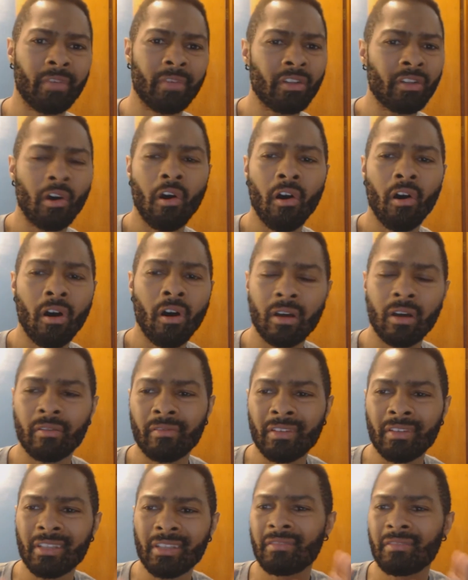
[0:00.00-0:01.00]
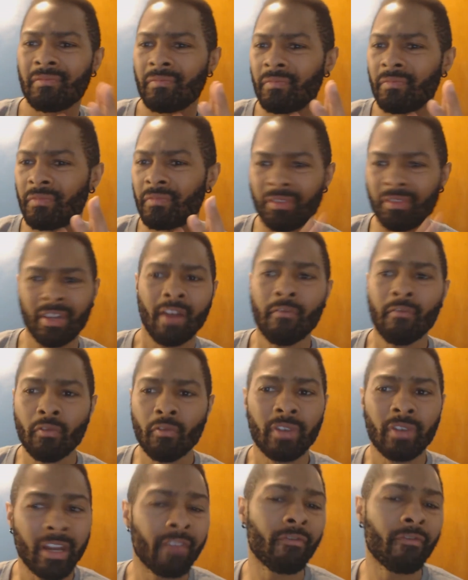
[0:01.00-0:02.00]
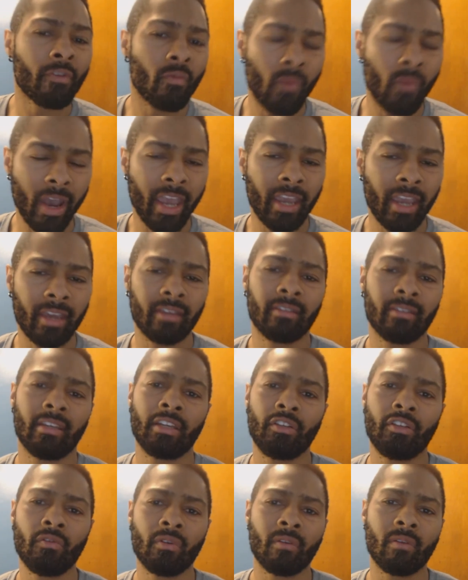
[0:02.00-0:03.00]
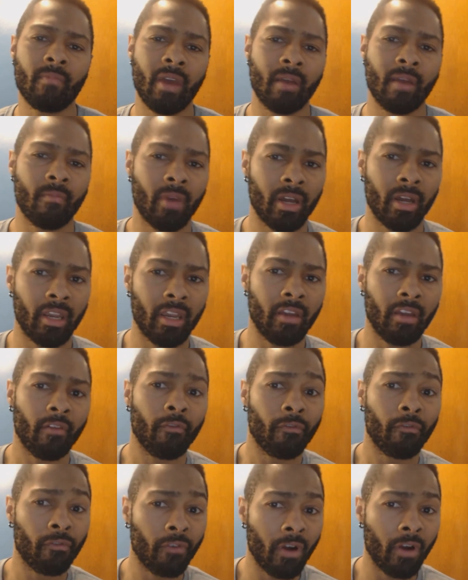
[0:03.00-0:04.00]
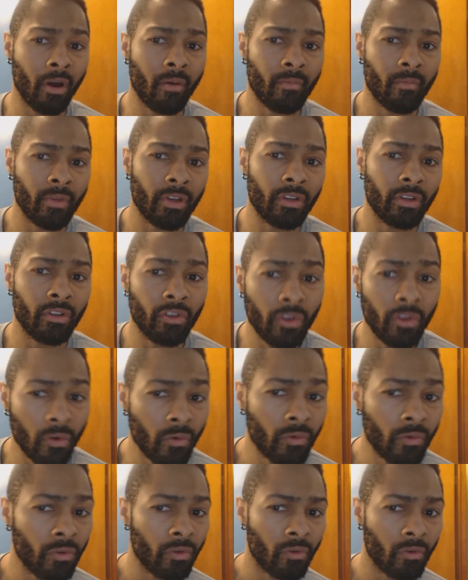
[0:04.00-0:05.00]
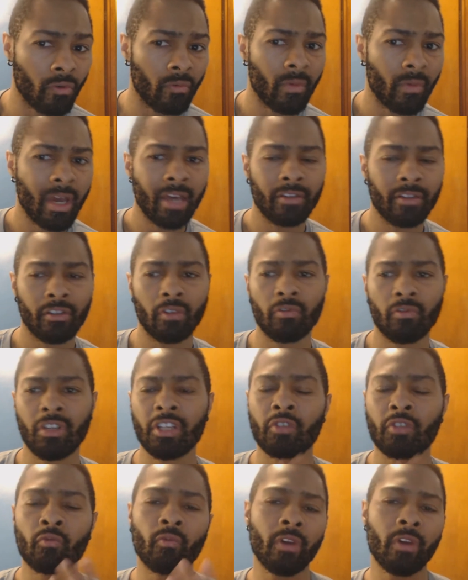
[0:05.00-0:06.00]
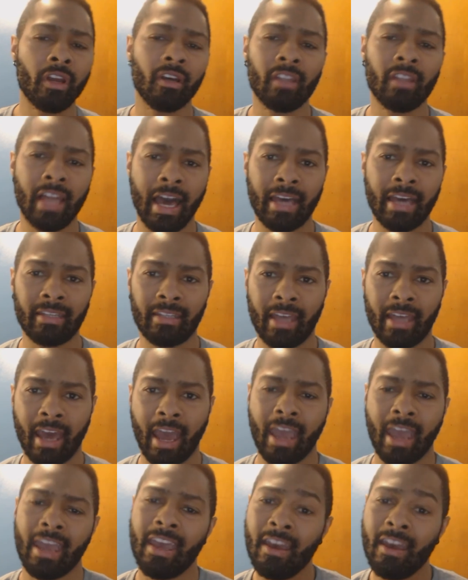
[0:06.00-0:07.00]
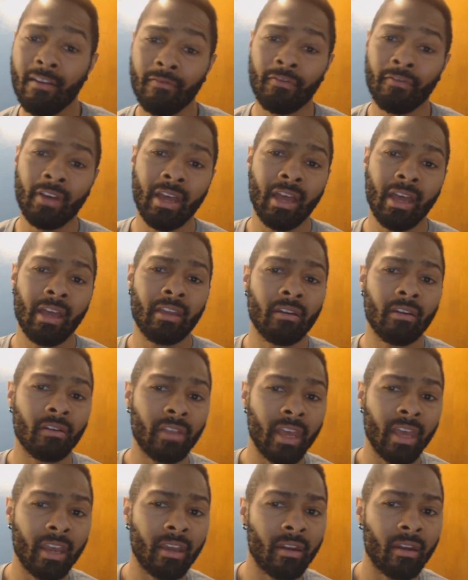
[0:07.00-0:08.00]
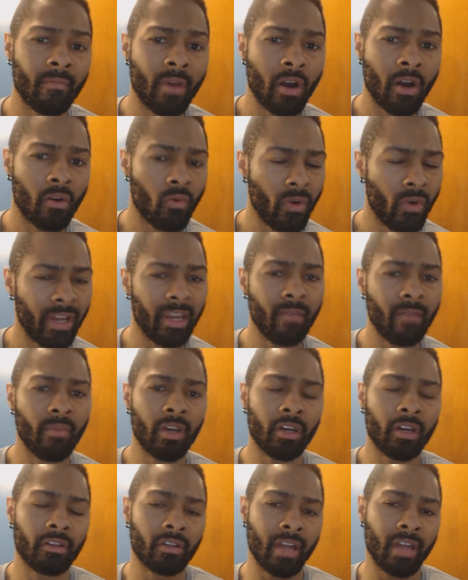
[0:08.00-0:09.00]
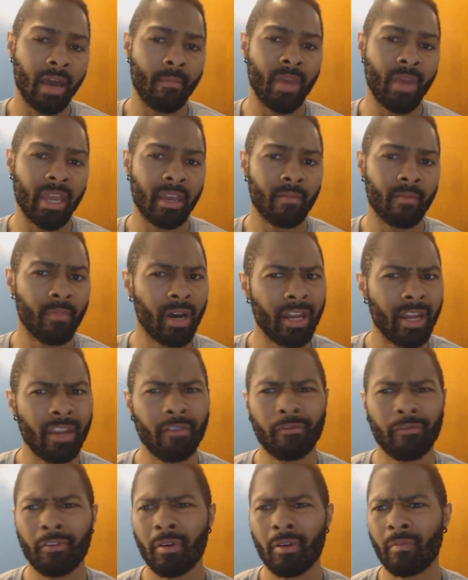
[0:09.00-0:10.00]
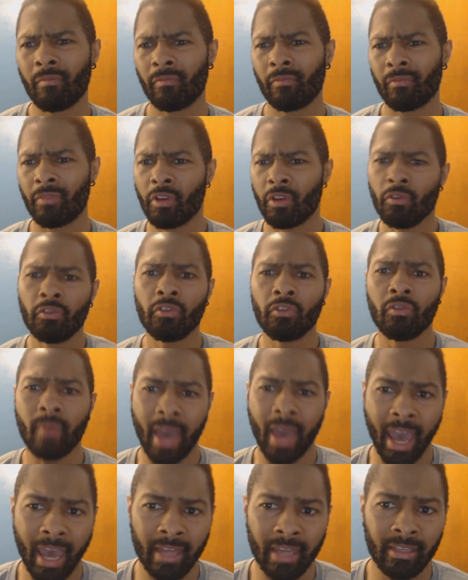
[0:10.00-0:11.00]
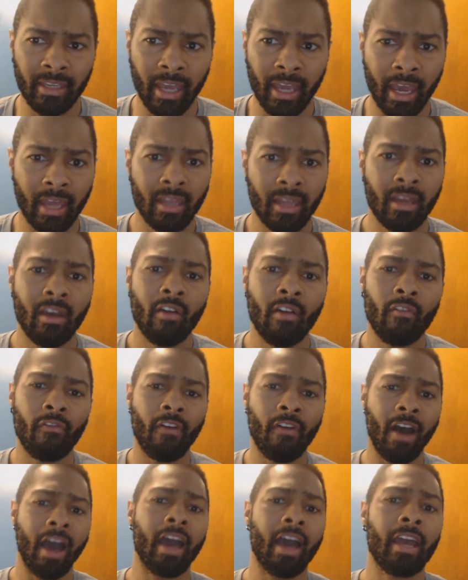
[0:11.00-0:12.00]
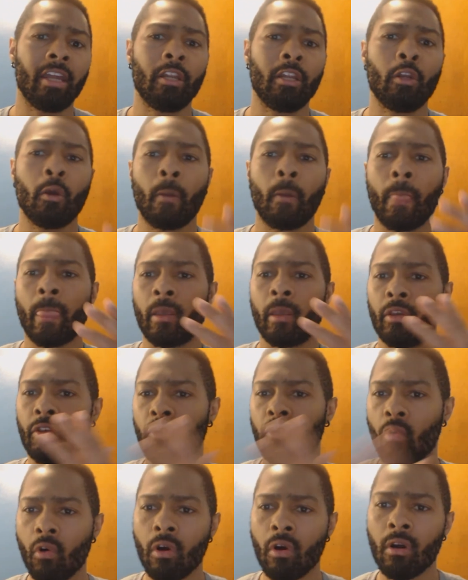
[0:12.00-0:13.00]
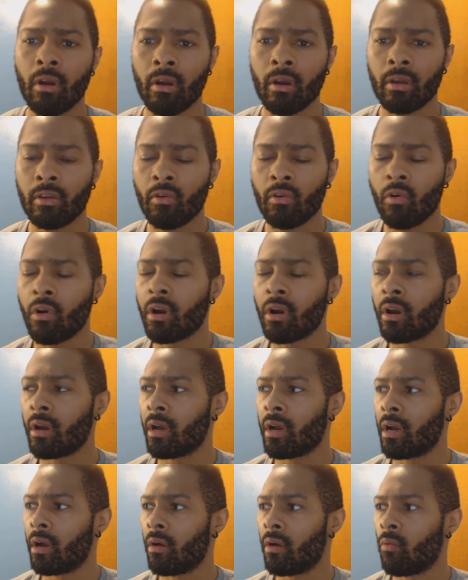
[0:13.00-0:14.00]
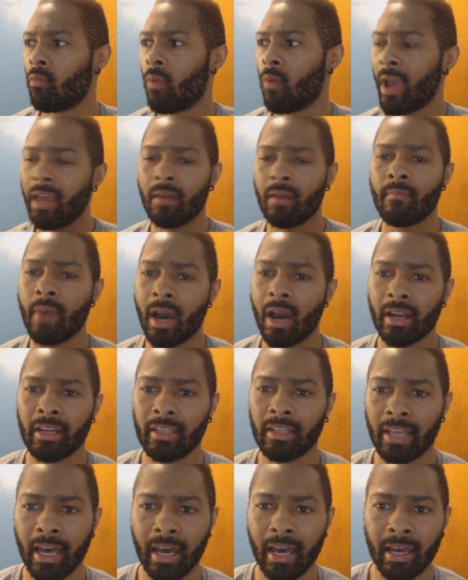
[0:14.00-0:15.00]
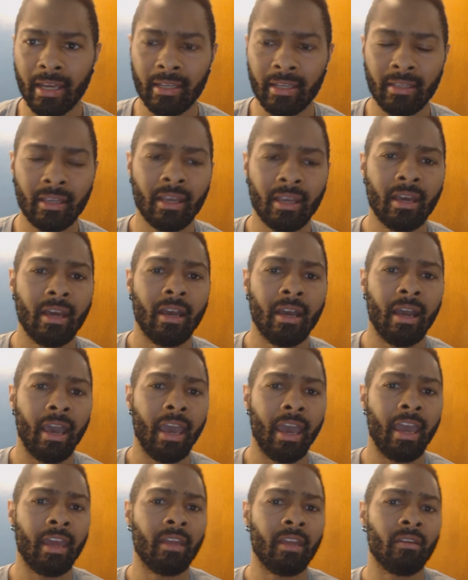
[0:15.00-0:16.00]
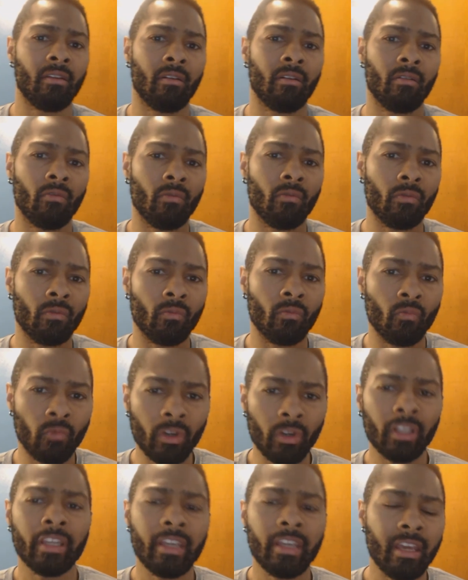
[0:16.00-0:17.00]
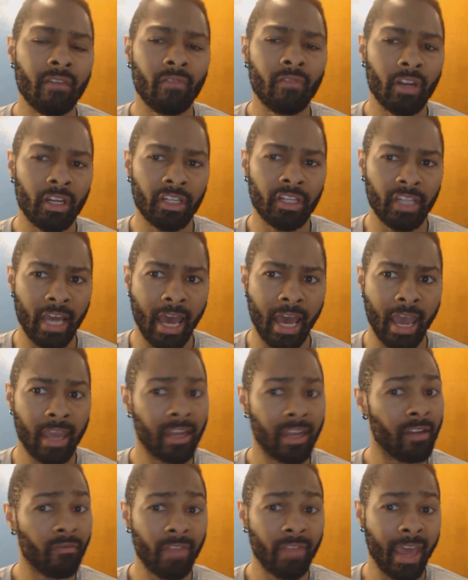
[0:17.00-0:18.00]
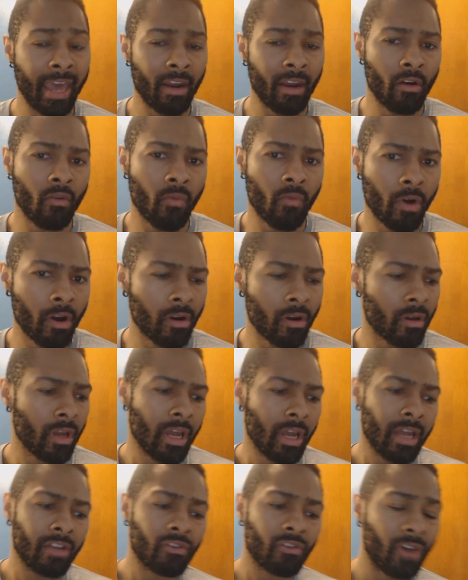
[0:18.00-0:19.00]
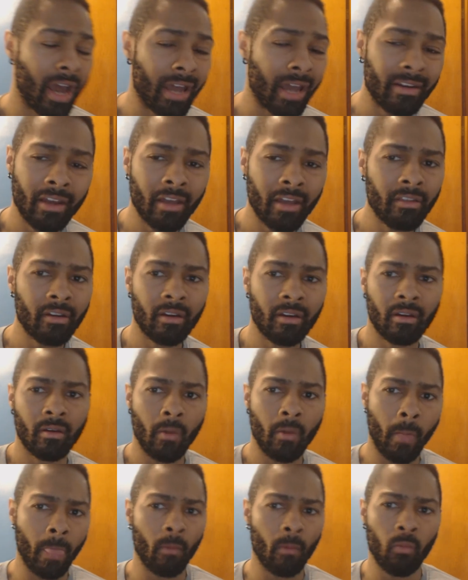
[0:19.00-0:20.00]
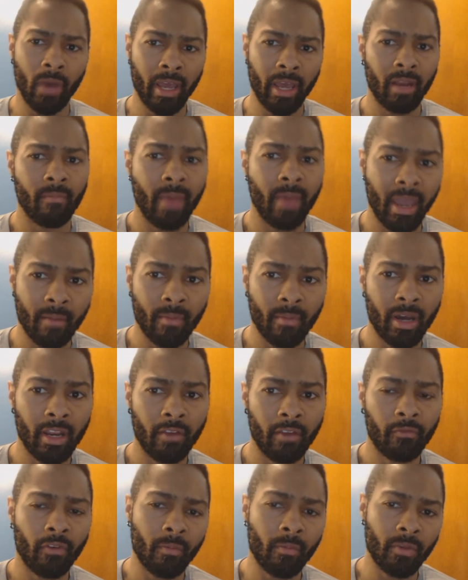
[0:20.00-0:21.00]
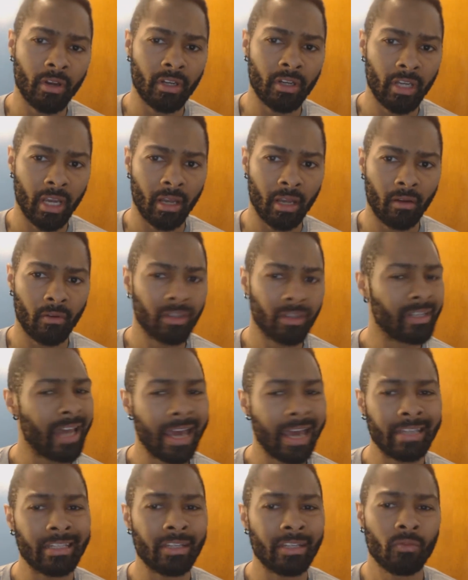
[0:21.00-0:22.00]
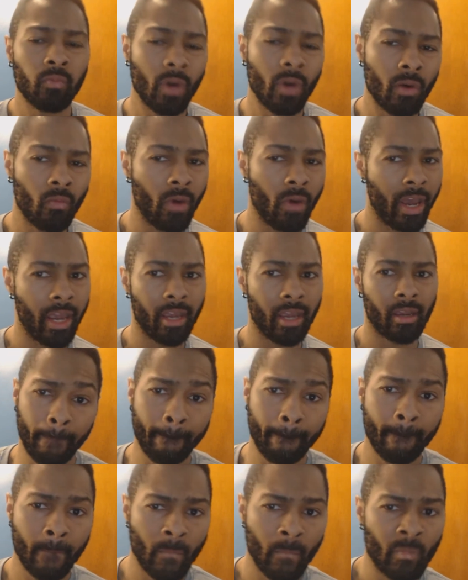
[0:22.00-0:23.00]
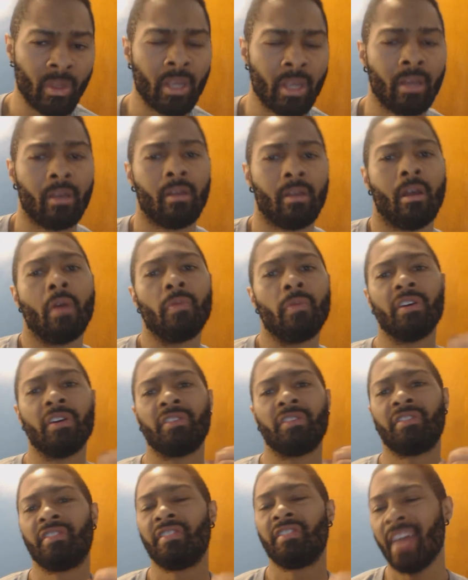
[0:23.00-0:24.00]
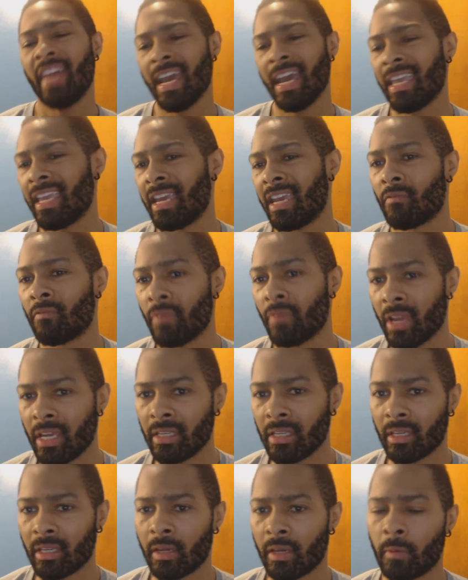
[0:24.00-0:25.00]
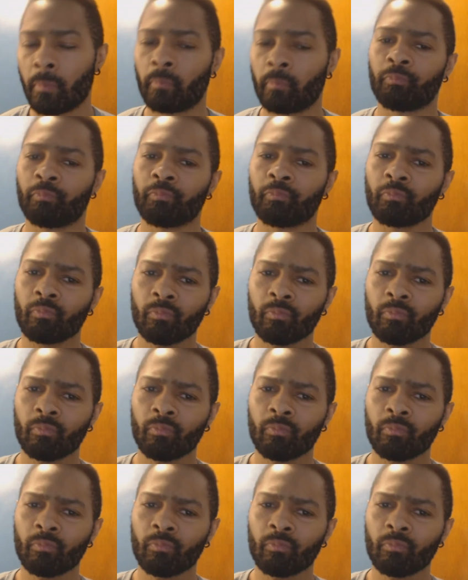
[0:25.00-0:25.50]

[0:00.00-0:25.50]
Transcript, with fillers: Just several different ways that you can make money from YouTube. So just realize that if you're thinking about quitting because you're not making money from YouTube ads yet, find your way to monetize and really give it a shot. And if that don't work, try another way to make money from your channel. It's not just one way. The second reason